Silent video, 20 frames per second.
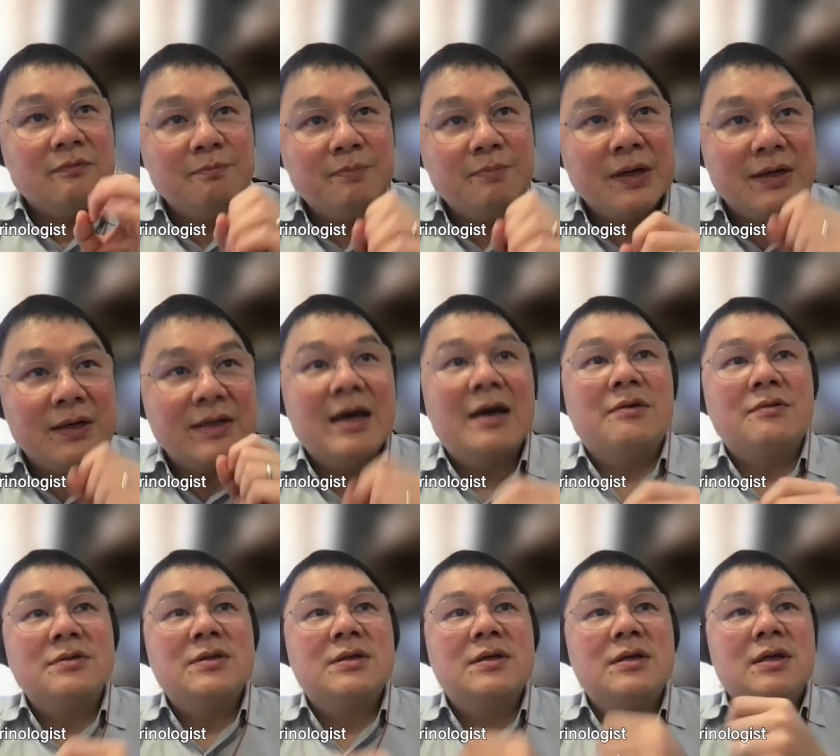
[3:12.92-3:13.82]
burn
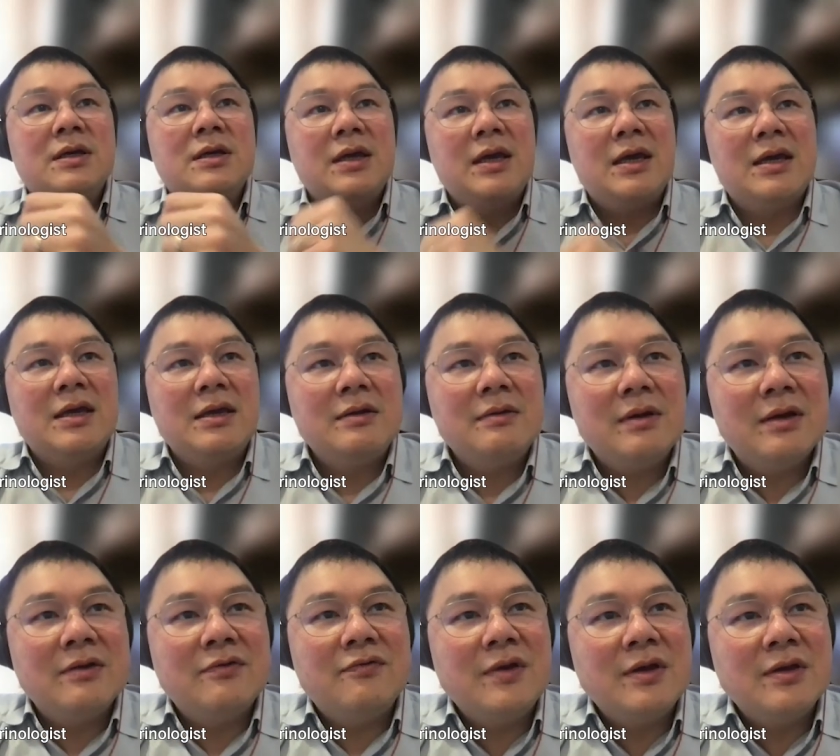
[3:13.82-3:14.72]
out a
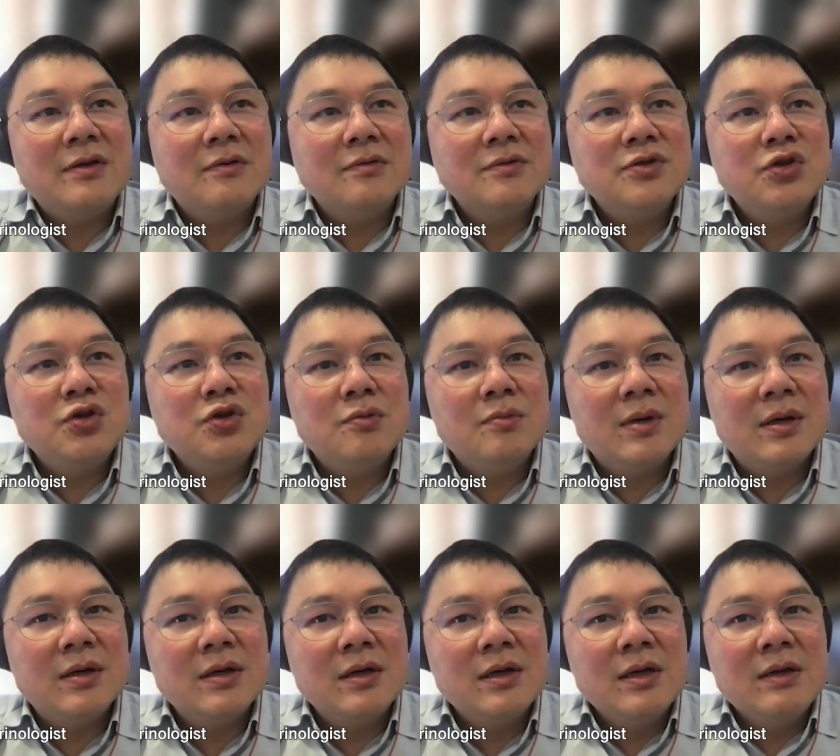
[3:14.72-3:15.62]
adrenal
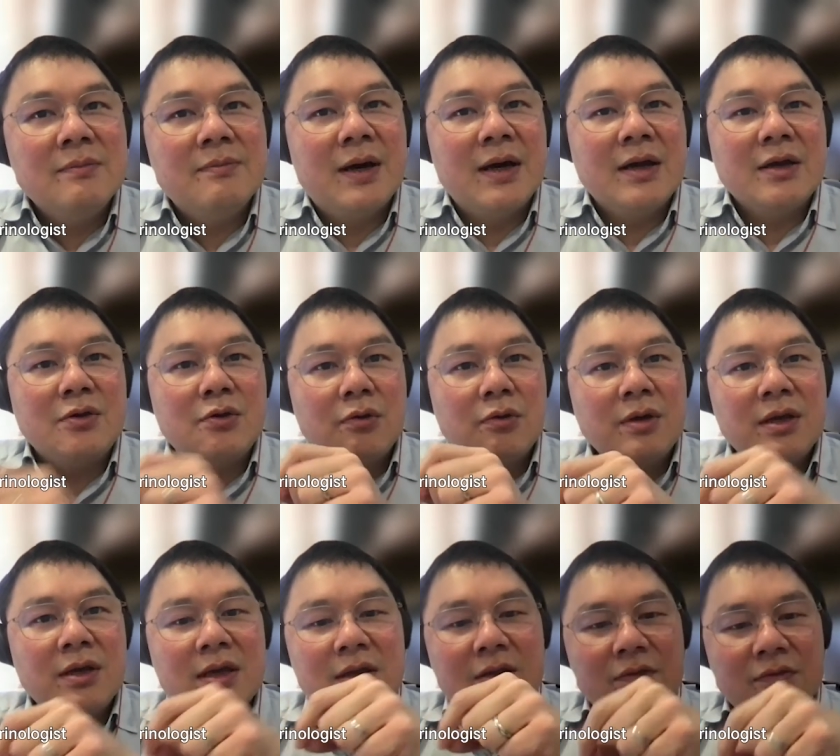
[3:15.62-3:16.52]
tumor by
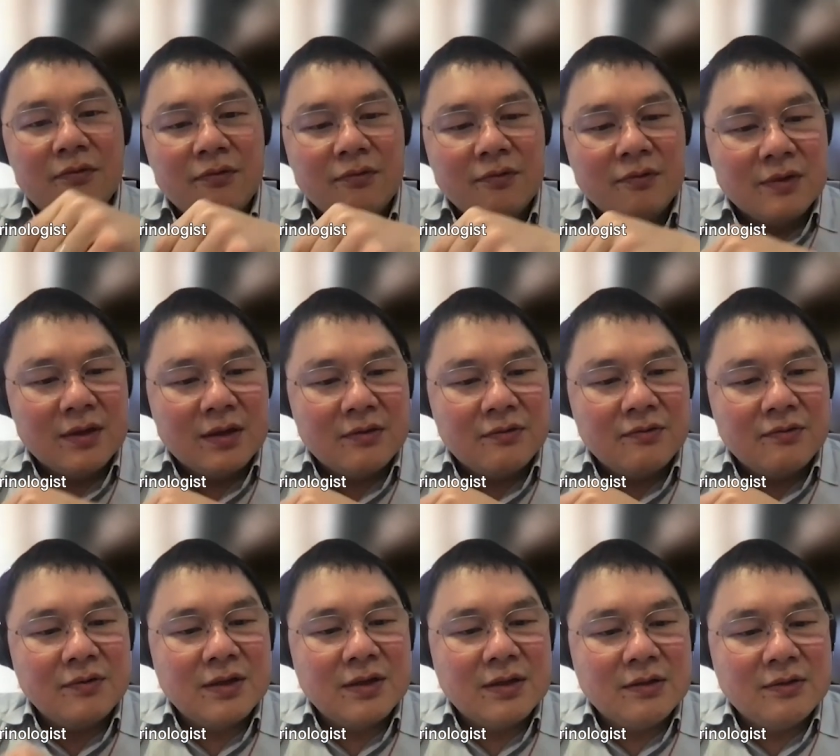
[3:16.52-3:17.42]
going in through
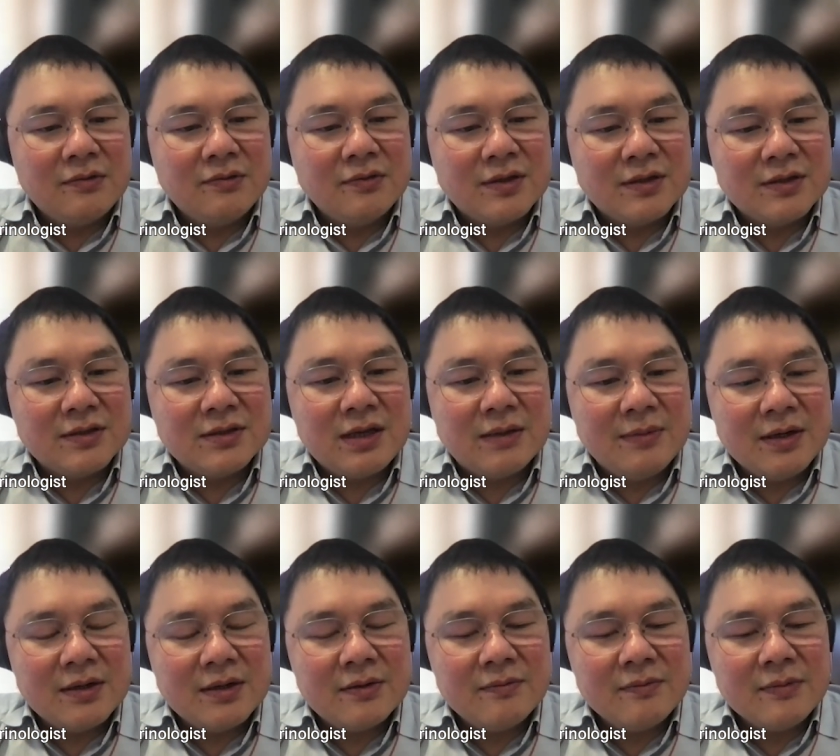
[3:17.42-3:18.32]
the
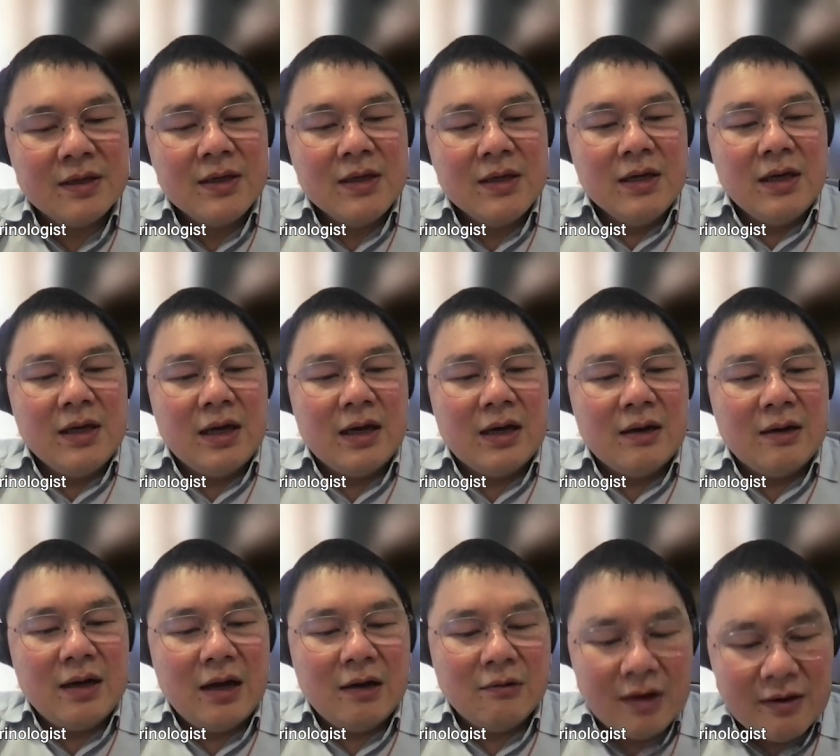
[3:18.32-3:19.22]
stomach.
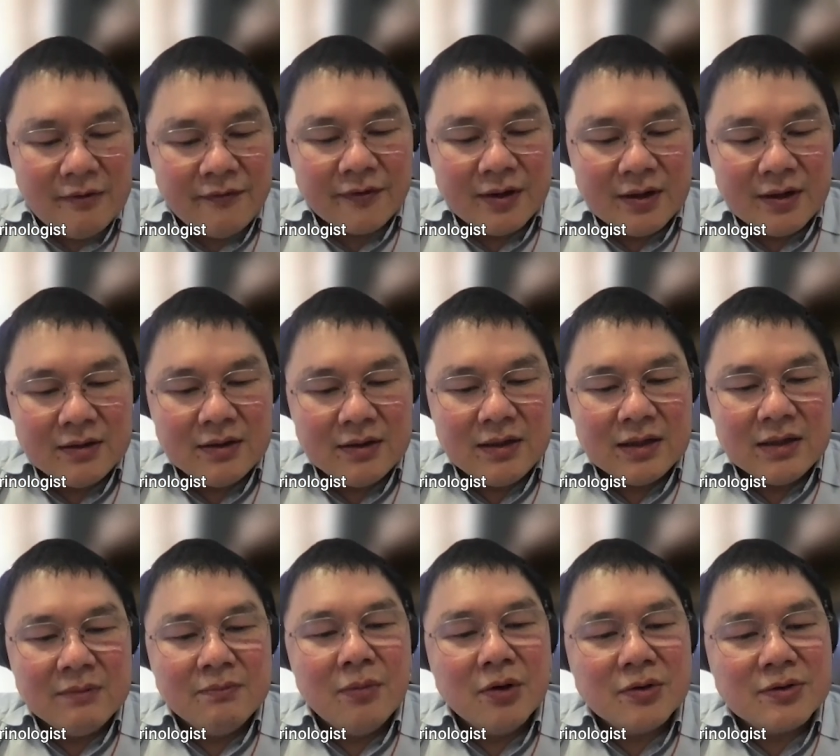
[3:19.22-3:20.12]
However,
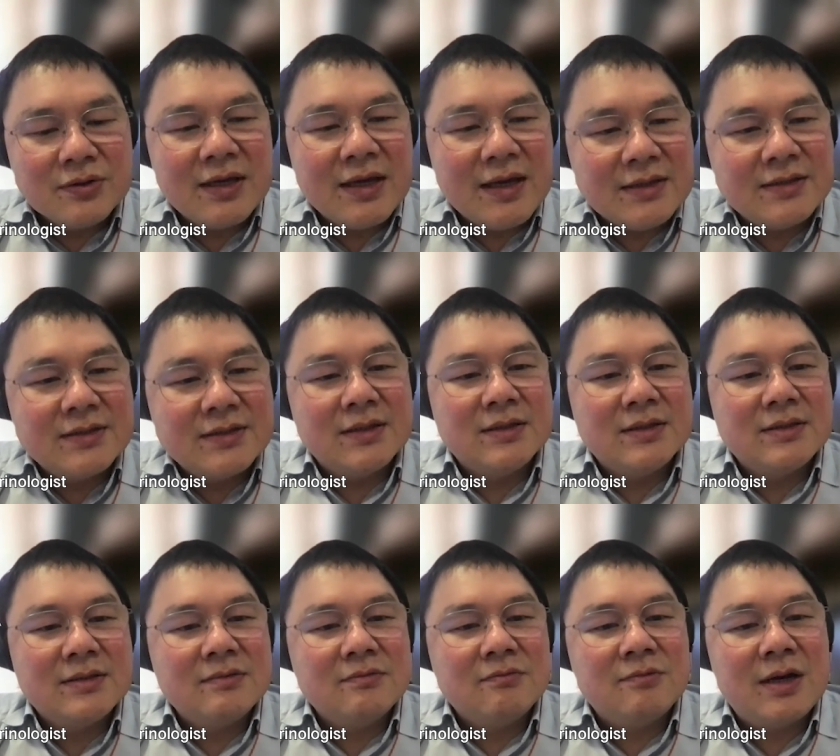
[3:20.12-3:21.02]
in most
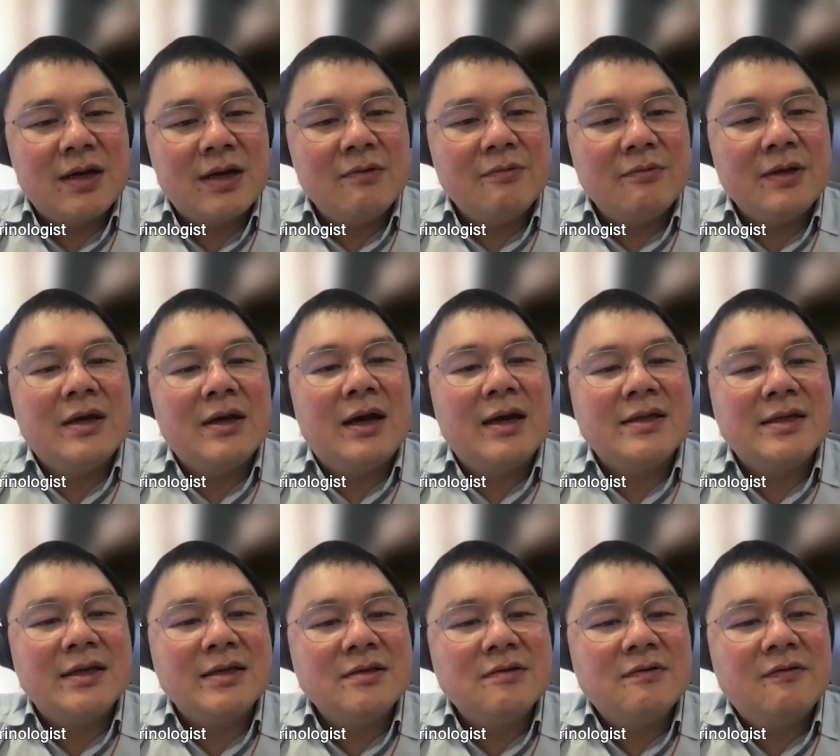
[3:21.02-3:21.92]
cases where we
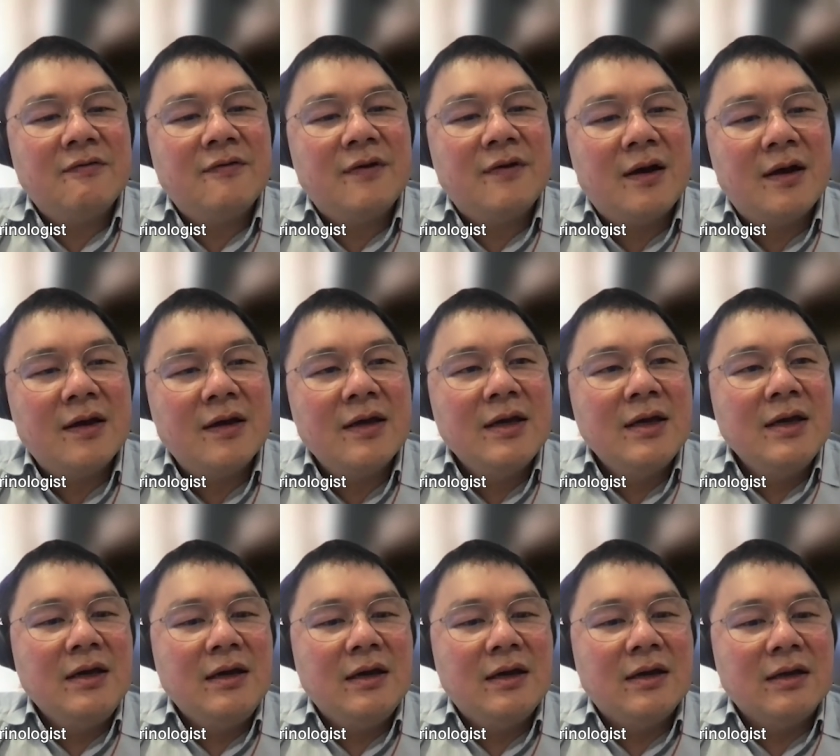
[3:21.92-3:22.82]
identify
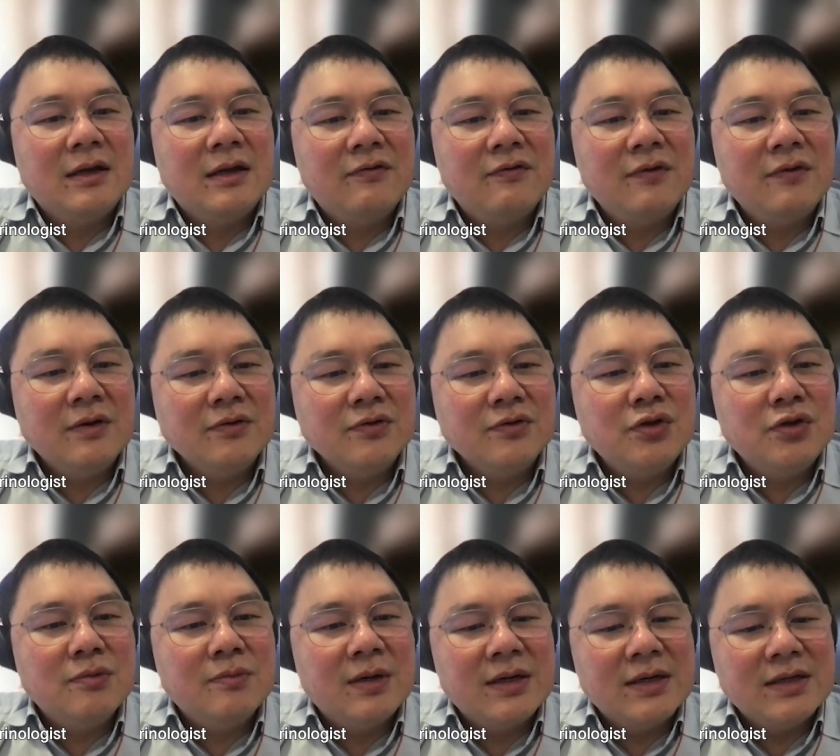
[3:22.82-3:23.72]
an adrenal
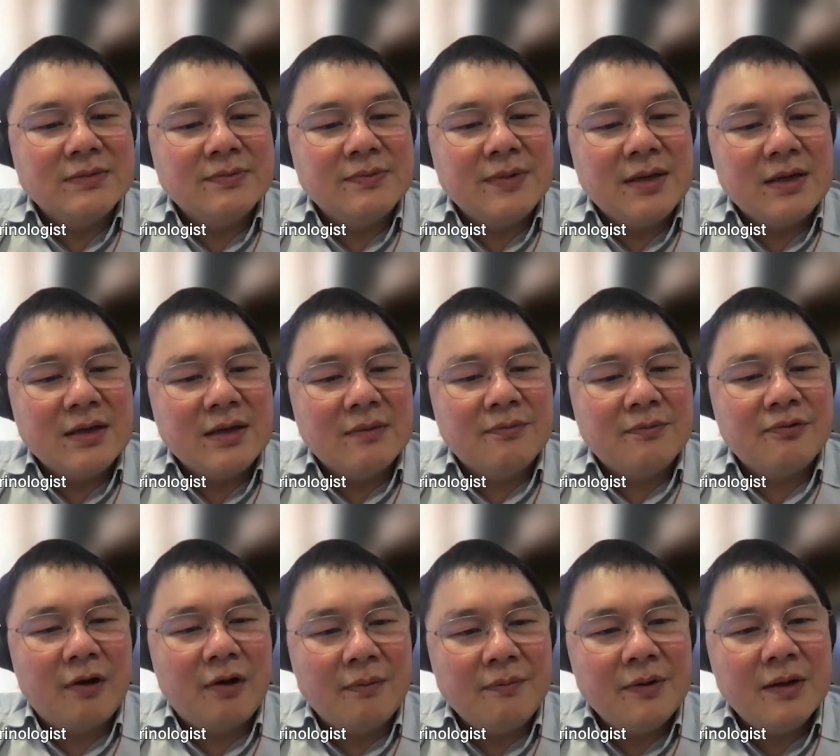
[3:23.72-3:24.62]
tumor as being a
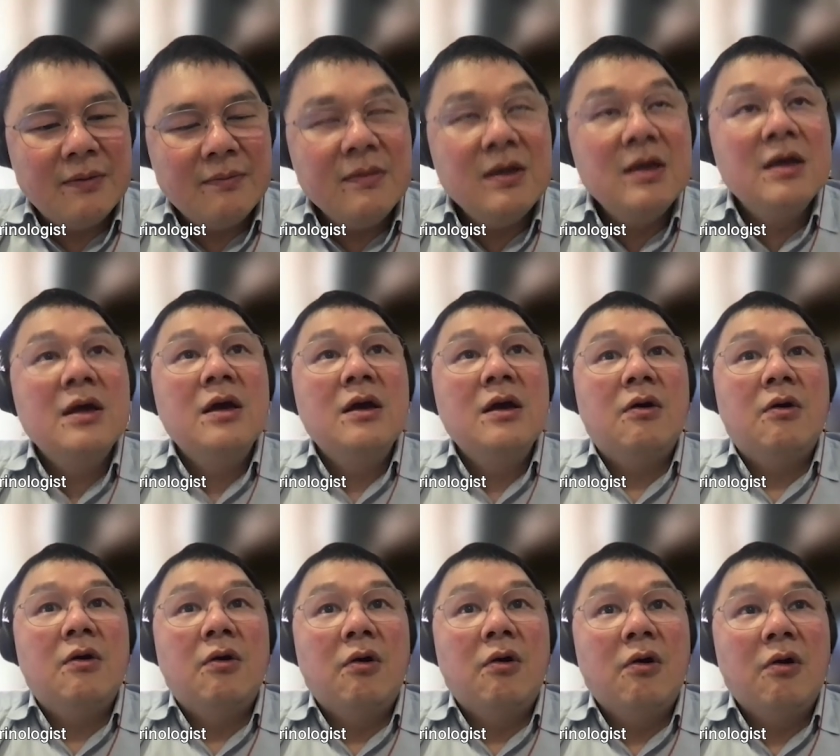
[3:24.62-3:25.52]
problem
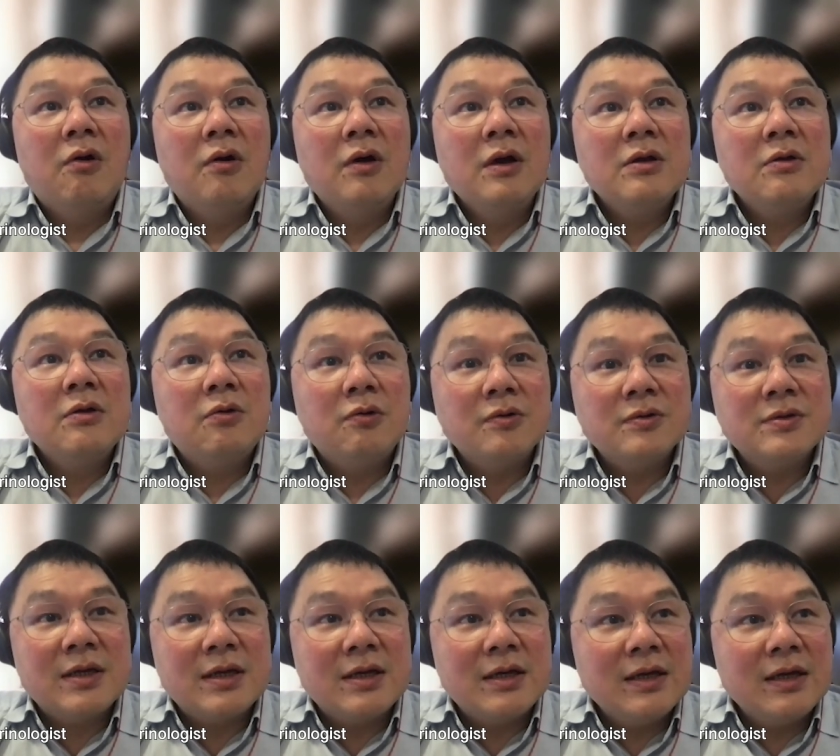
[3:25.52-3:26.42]
or
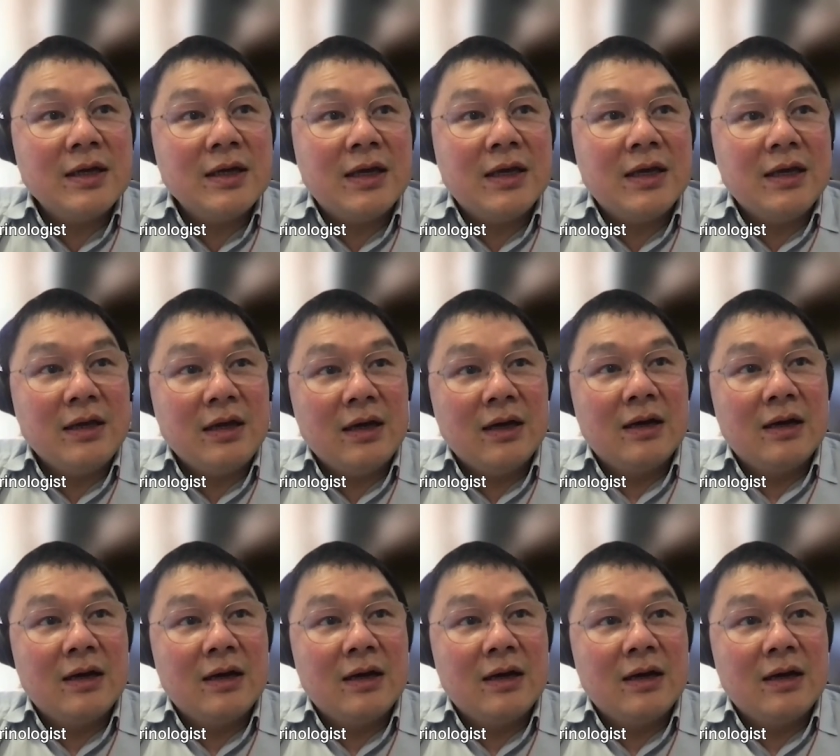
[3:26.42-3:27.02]
causing a